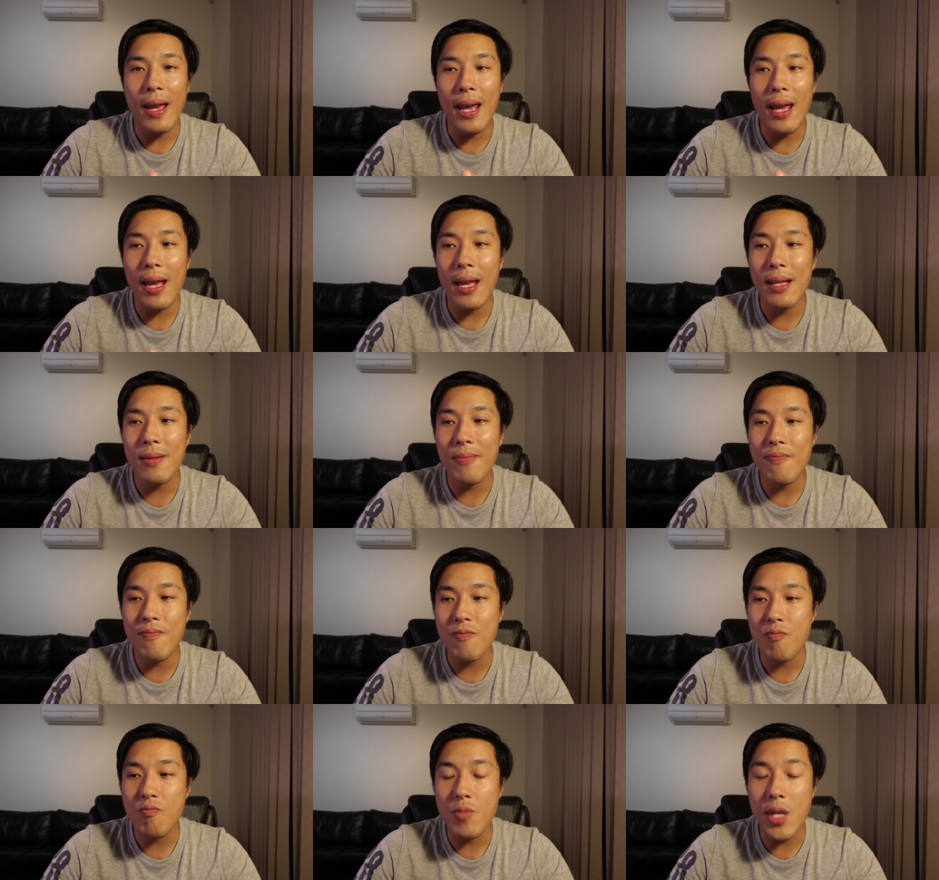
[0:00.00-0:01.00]

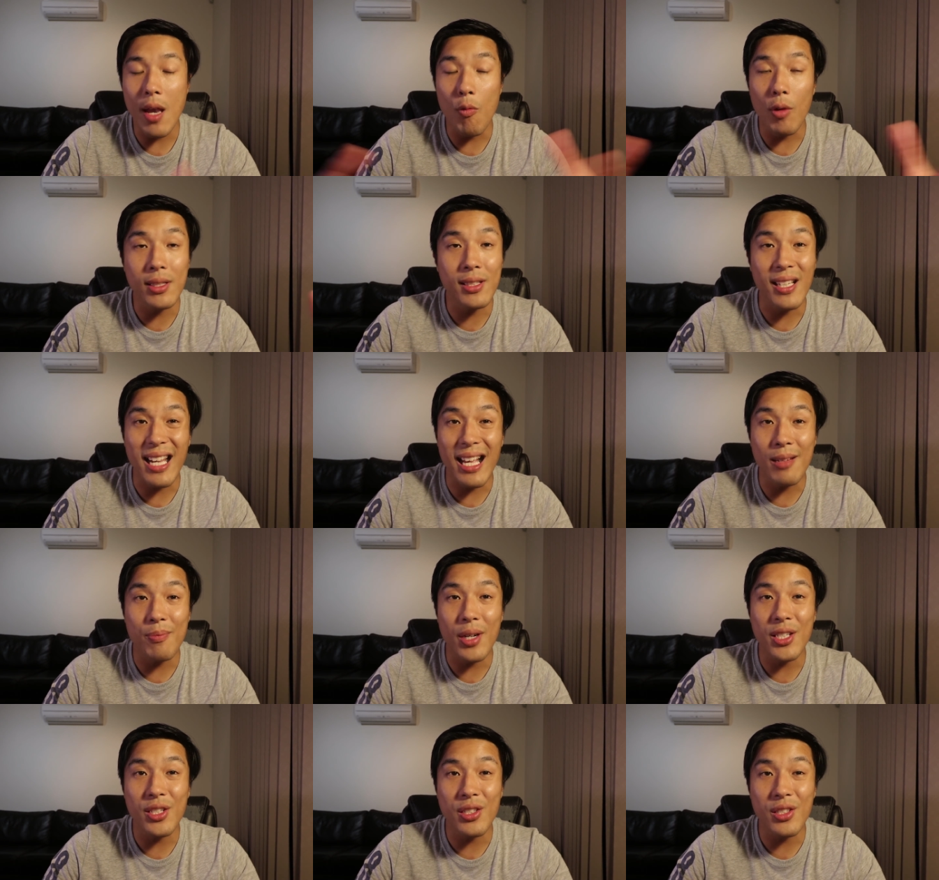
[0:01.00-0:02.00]
And yeah, once the
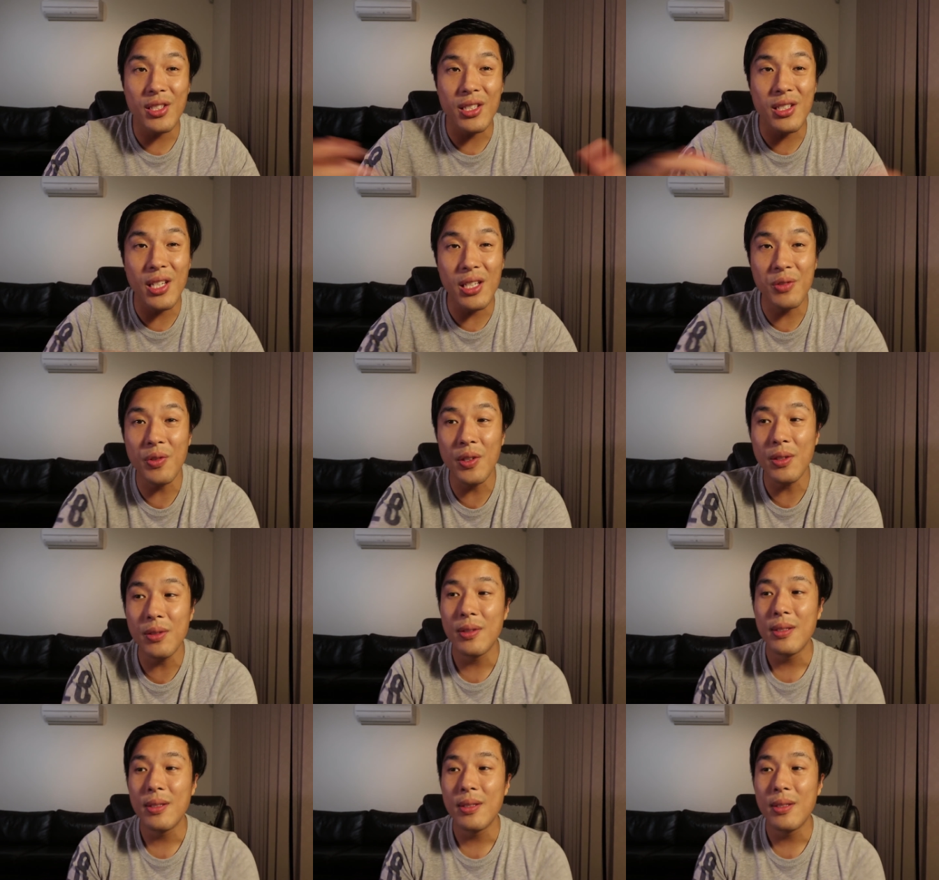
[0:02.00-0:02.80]
calibration is successful,